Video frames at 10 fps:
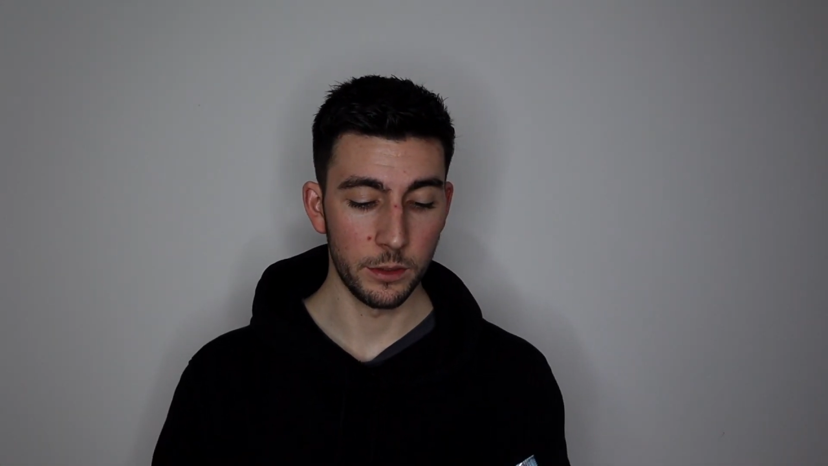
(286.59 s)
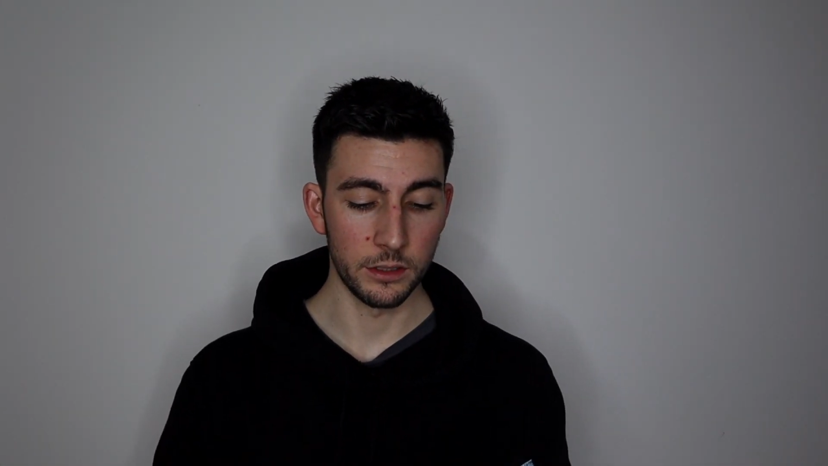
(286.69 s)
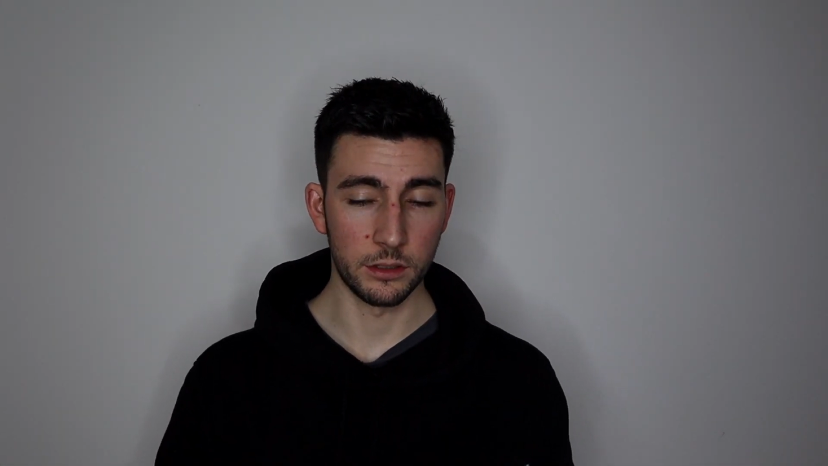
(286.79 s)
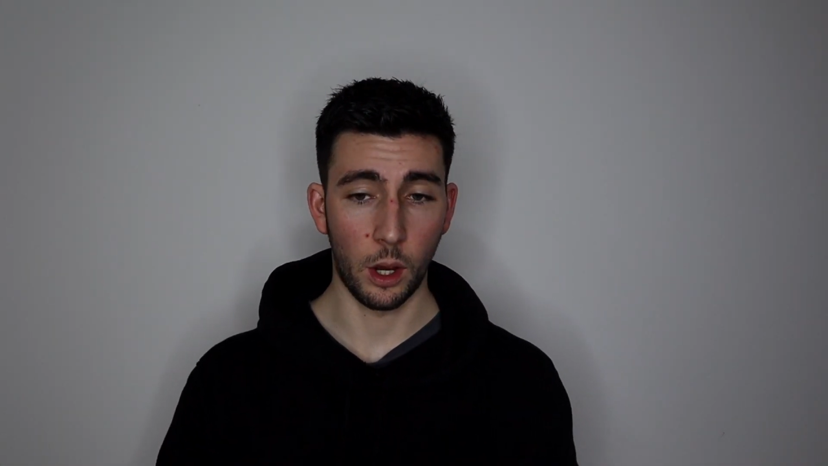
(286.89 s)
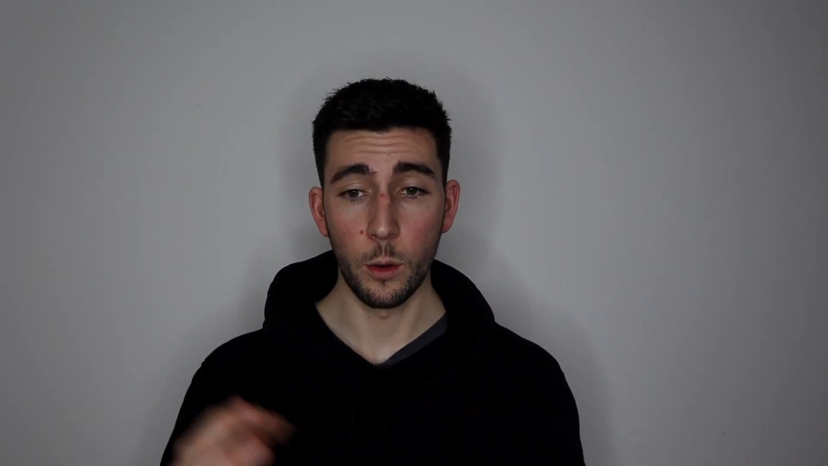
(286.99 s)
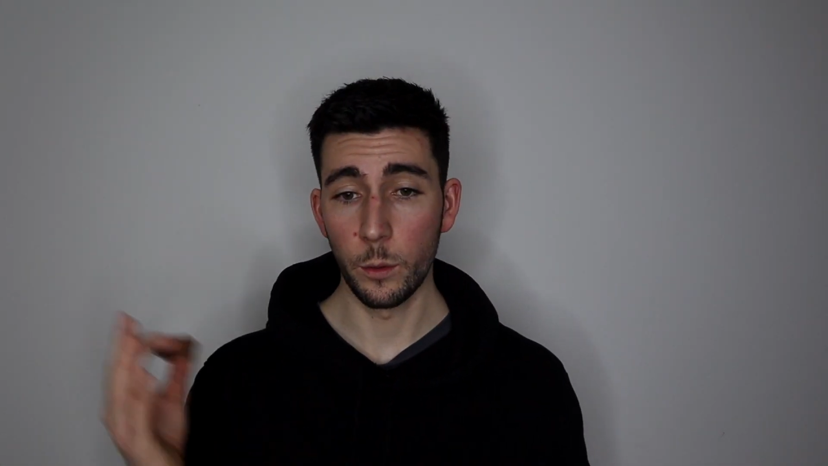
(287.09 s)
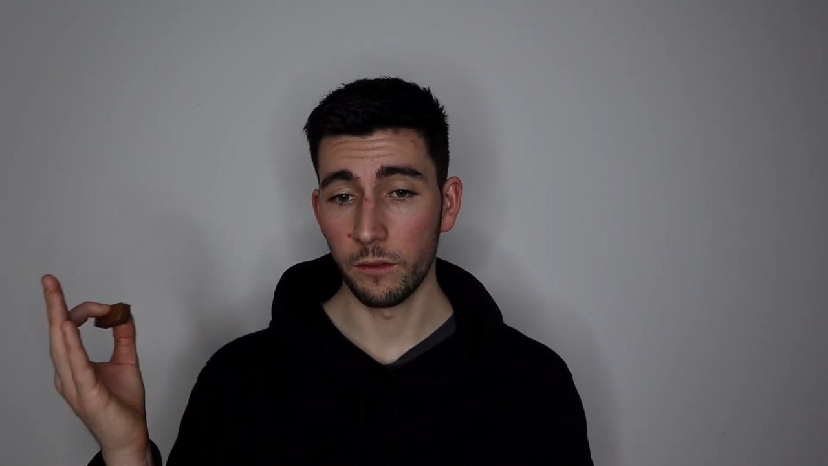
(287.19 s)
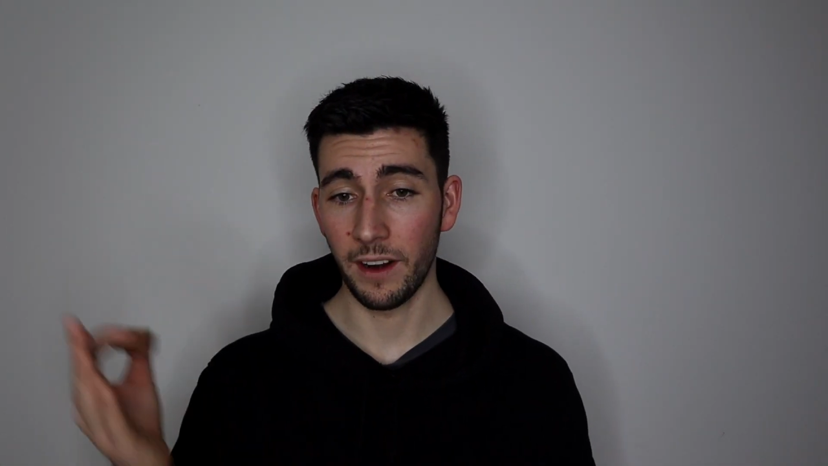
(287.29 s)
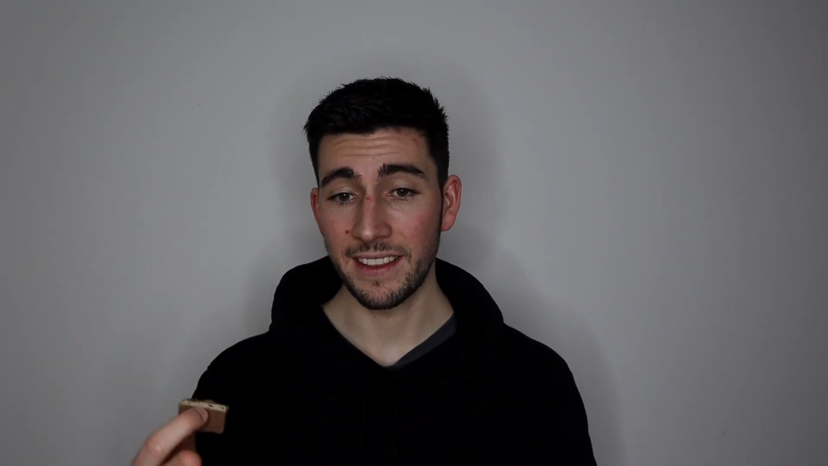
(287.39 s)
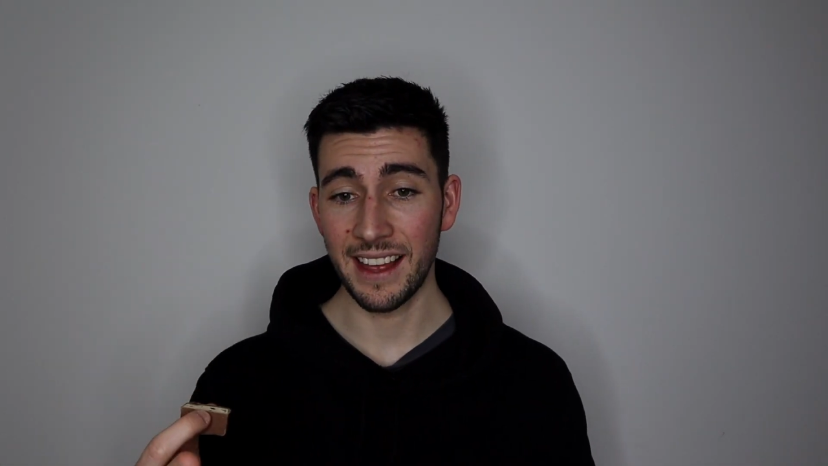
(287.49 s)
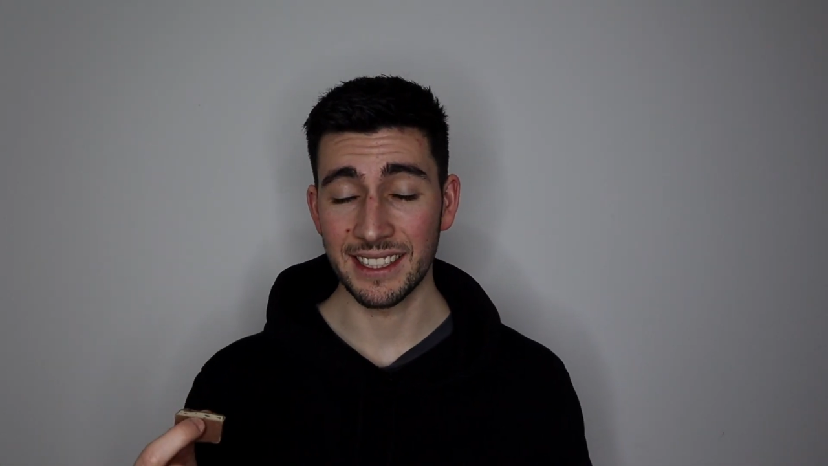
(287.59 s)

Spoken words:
So rate that